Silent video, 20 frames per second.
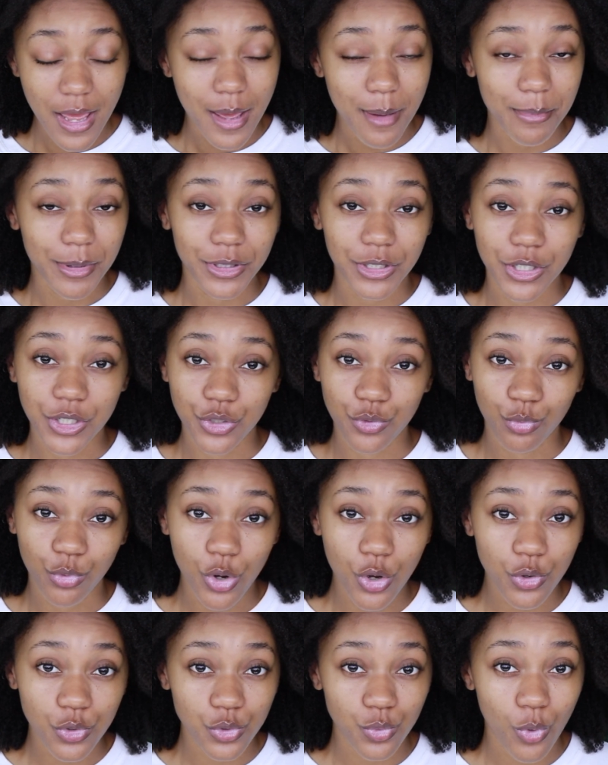but this
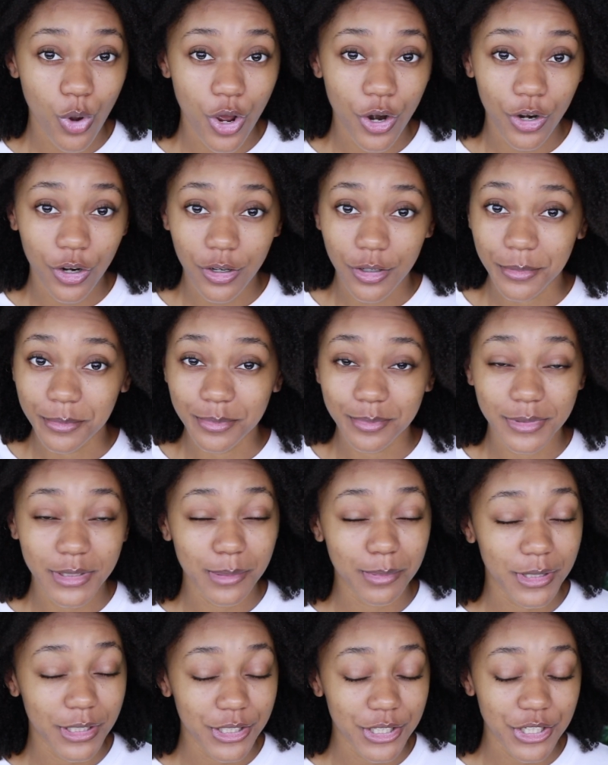Rose Water
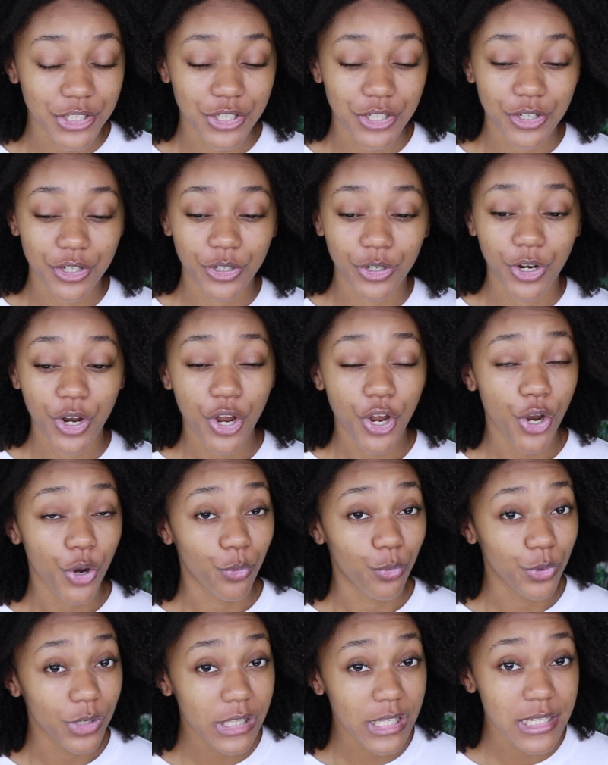deep conditioner
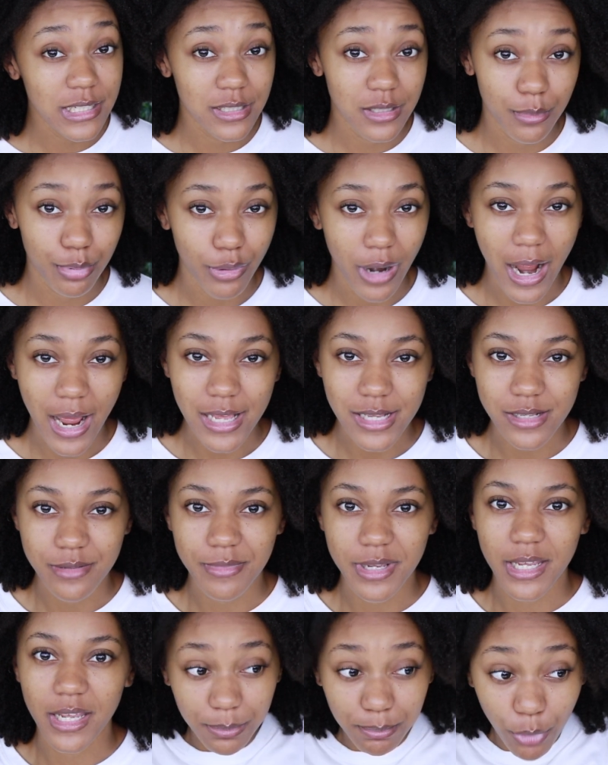really surprised me.